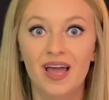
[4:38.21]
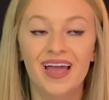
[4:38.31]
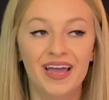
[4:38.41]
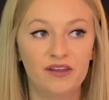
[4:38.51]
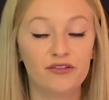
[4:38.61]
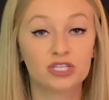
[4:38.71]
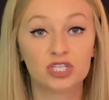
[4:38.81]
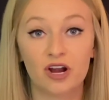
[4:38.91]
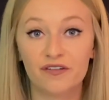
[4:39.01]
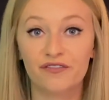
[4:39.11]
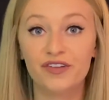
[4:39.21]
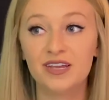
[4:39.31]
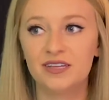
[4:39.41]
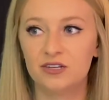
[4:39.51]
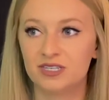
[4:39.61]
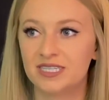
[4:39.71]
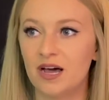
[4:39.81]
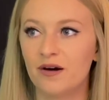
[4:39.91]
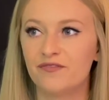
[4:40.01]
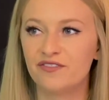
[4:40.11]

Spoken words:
And if you start feeling yourself